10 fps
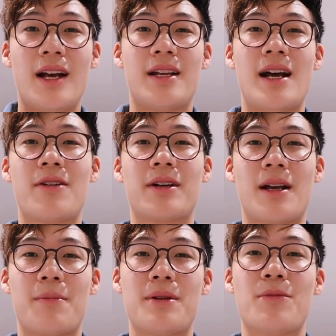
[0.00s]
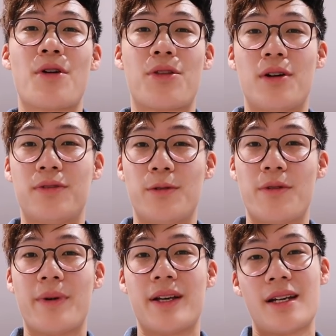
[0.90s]
And how can I be more thoughtful
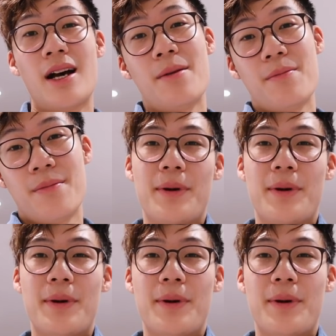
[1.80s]
with my time?